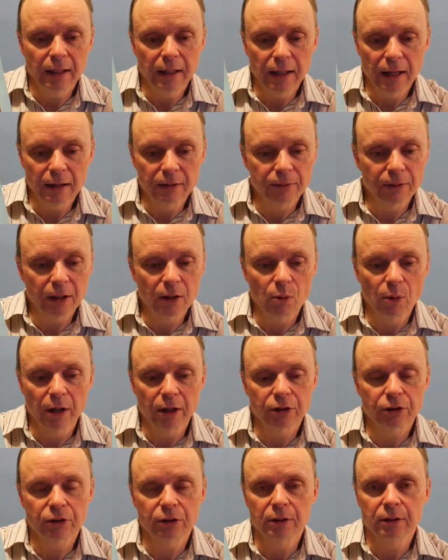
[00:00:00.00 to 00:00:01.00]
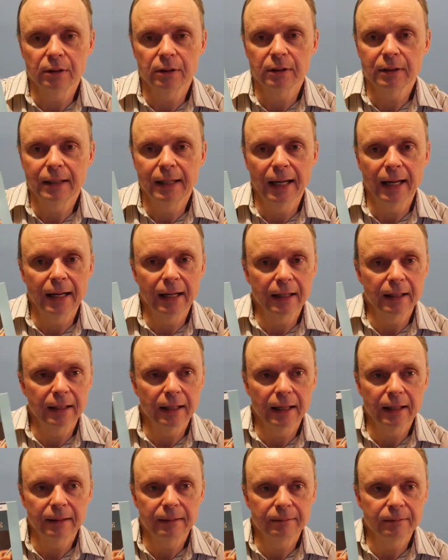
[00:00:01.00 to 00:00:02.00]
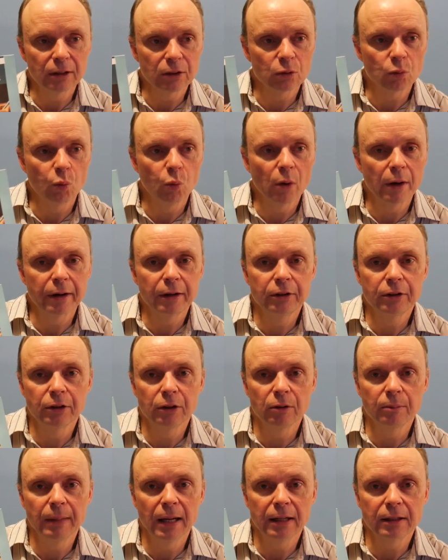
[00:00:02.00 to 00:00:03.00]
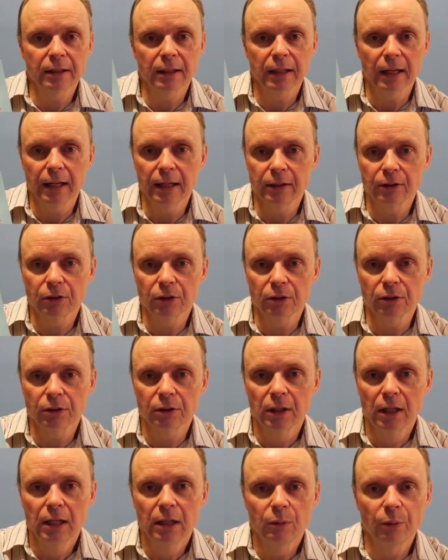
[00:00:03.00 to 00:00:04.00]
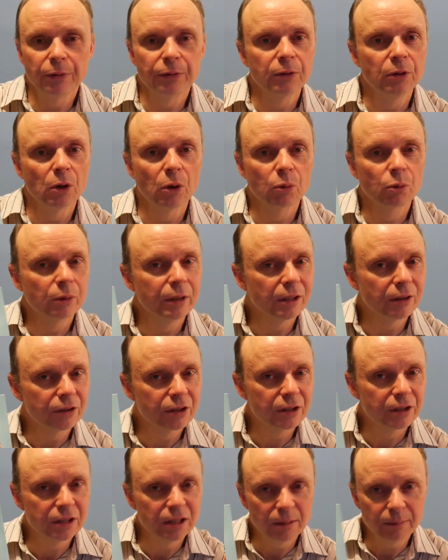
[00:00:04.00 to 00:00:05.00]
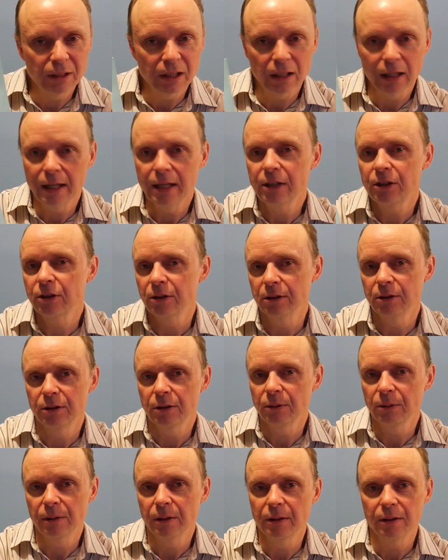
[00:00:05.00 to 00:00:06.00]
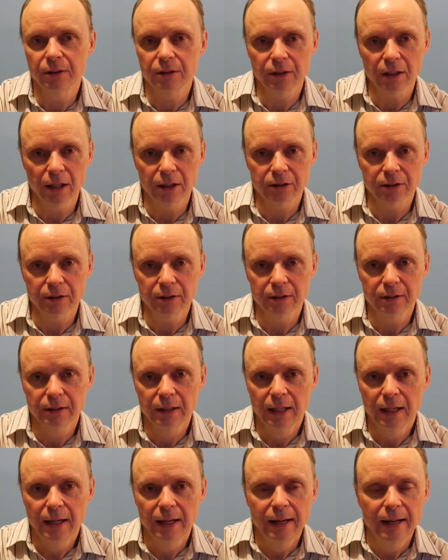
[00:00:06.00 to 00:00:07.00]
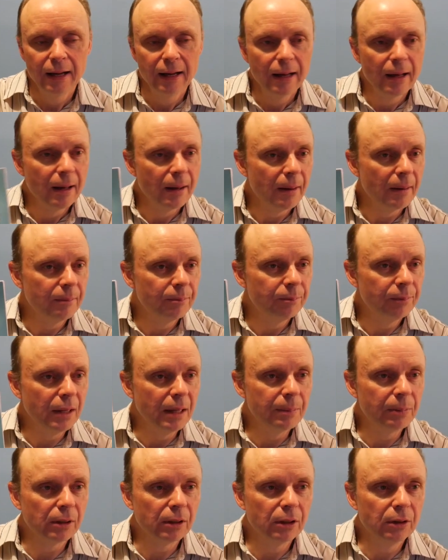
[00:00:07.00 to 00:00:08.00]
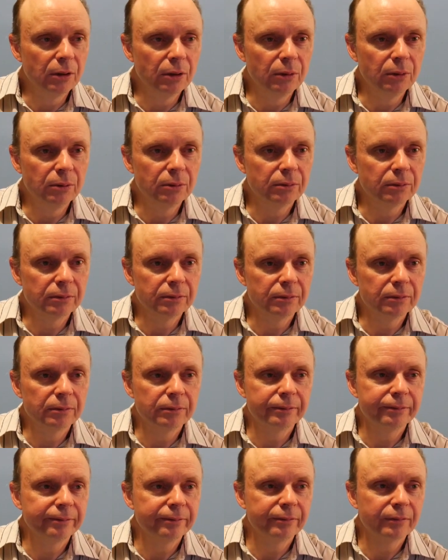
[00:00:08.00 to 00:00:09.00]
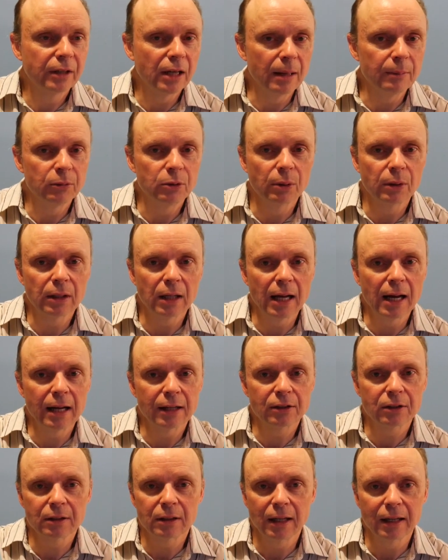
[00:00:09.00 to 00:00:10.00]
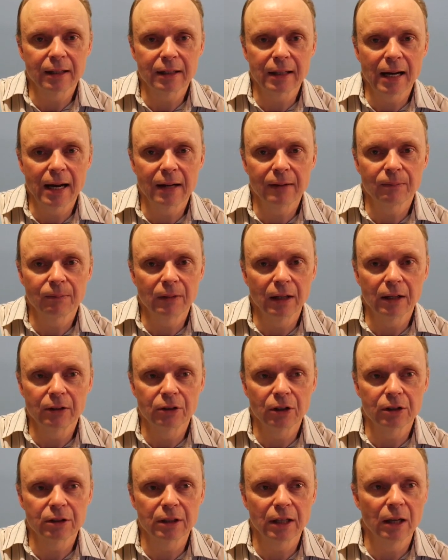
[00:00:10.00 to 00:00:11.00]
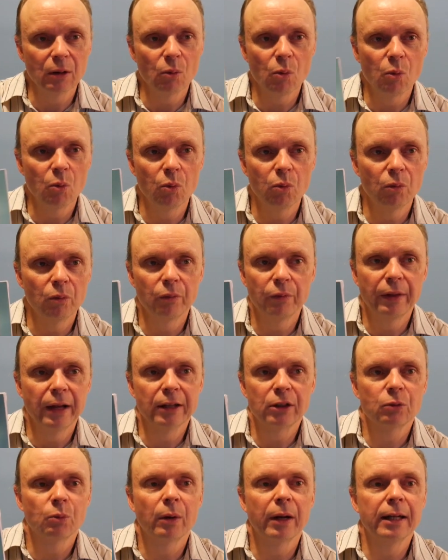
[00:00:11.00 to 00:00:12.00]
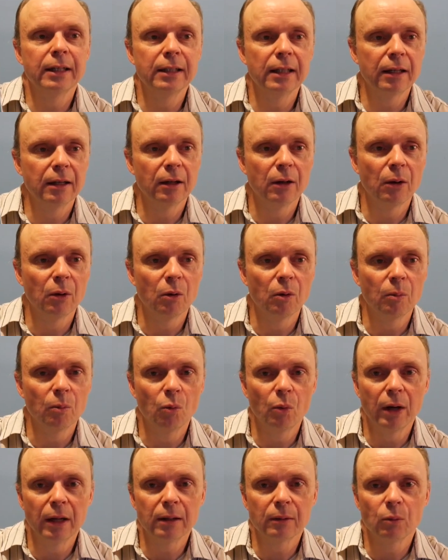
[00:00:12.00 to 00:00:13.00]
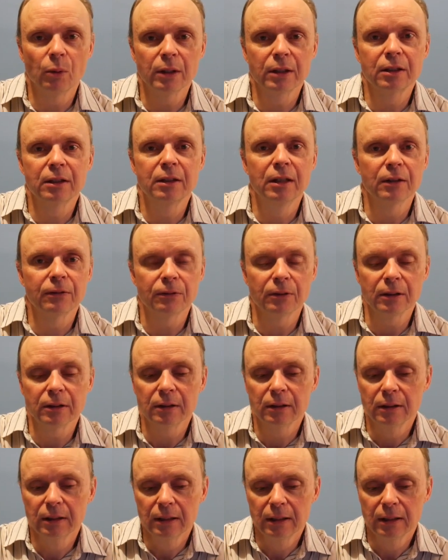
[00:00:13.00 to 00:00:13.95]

every question, getting just one or two basic answers with no real stimulation to the discussion. People who come to a class like that, they'll just say, well, that's what I did at home. What's different?